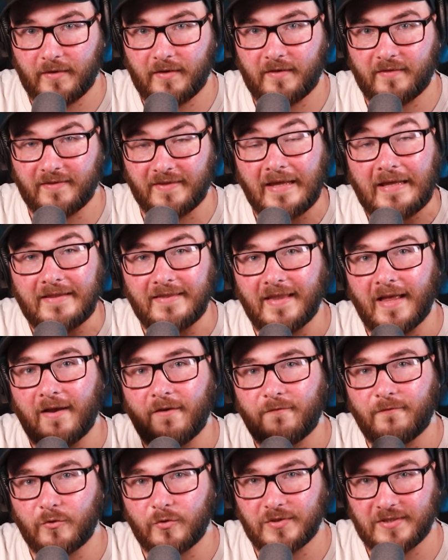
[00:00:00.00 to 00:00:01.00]
then that
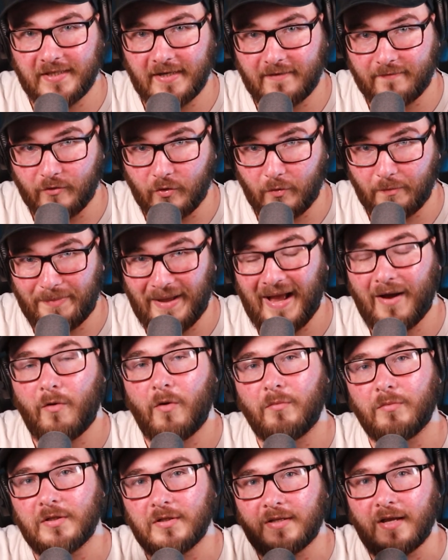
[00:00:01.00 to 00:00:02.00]
48 volt power
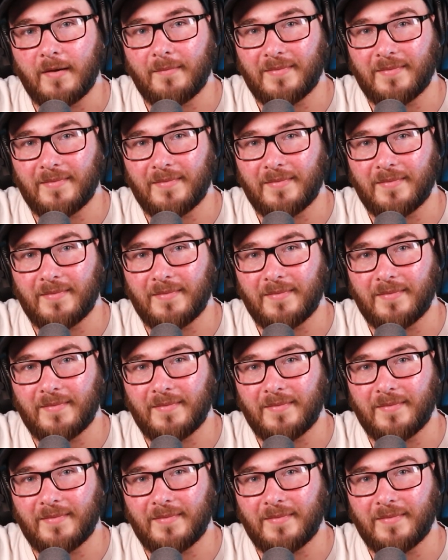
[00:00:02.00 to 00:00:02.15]
will come in